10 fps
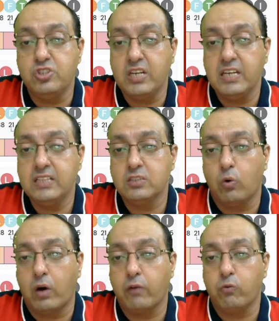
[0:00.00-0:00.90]
genes,
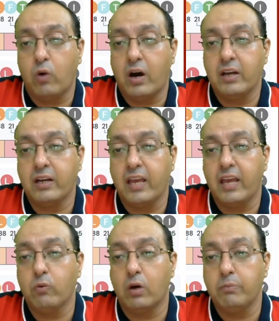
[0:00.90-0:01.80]

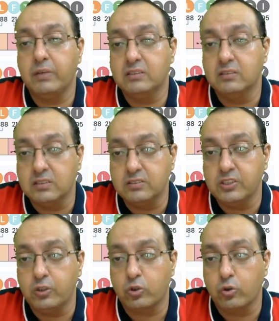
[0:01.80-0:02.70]
ORF1, A1B. This is
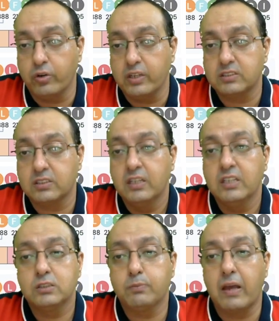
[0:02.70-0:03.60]
the notorious
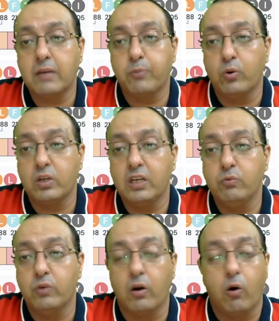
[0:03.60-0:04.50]
spike protein
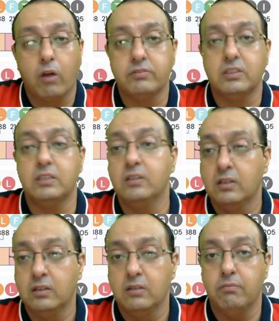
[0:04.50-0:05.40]
where all of the
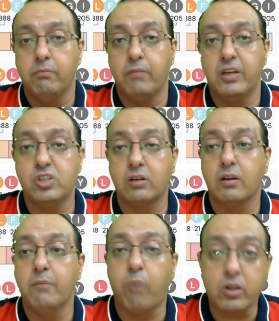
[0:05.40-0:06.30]
major
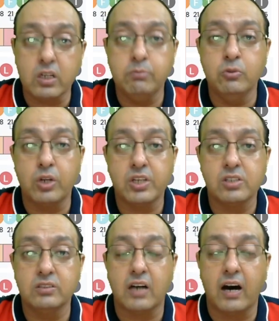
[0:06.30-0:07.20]
important
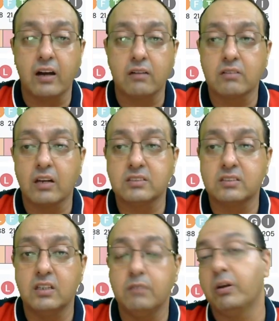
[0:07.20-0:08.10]
mutations are
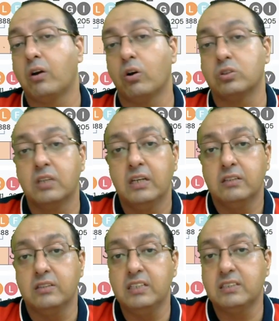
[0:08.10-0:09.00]
clustered, because
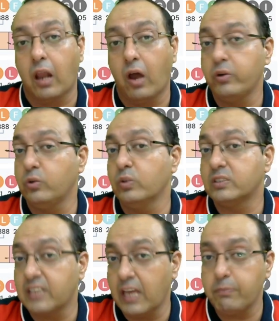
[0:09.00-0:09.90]
these allow it to
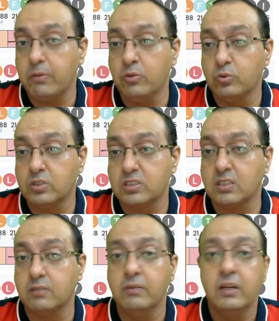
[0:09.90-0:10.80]
escape immune
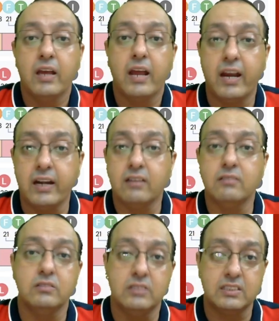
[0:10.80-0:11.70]
system, and
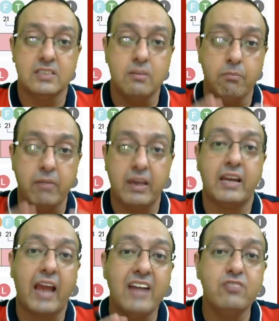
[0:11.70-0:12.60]
this is the
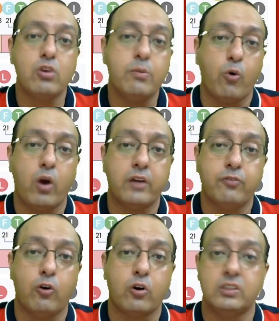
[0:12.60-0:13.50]
main entry point
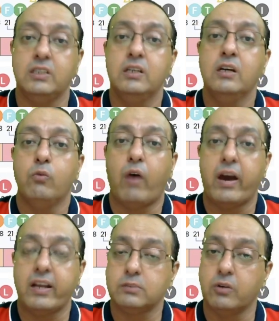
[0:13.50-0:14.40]
for the
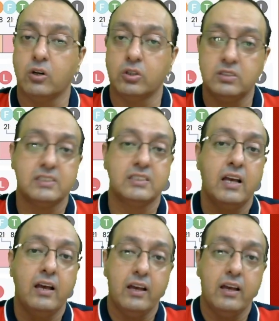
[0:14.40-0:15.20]
virus because this